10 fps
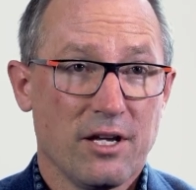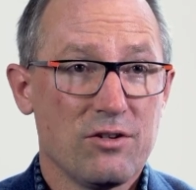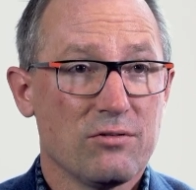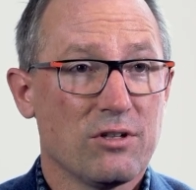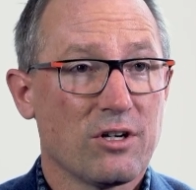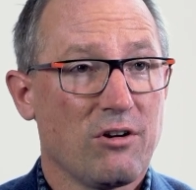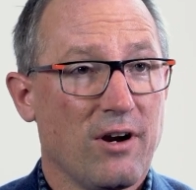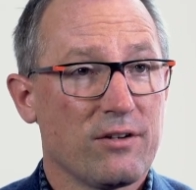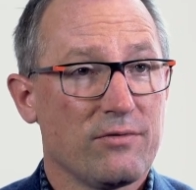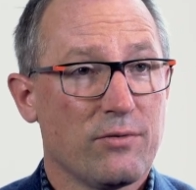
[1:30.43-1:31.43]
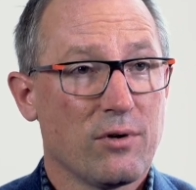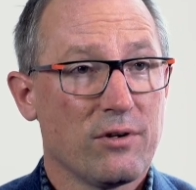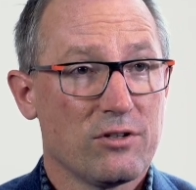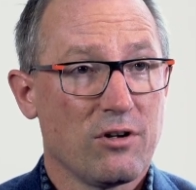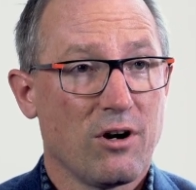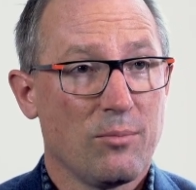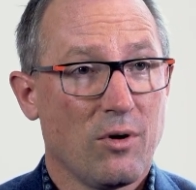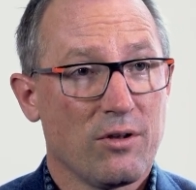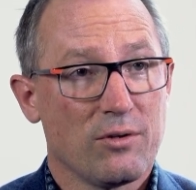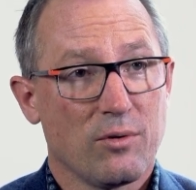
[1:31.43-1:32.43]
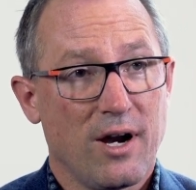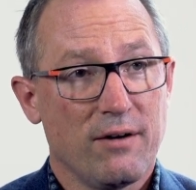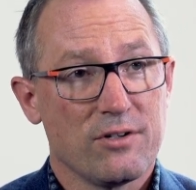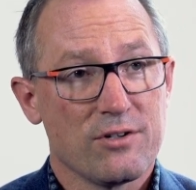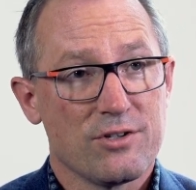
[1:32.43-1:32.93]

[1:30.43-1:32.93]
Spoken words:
they do look correct for the target model that we're after.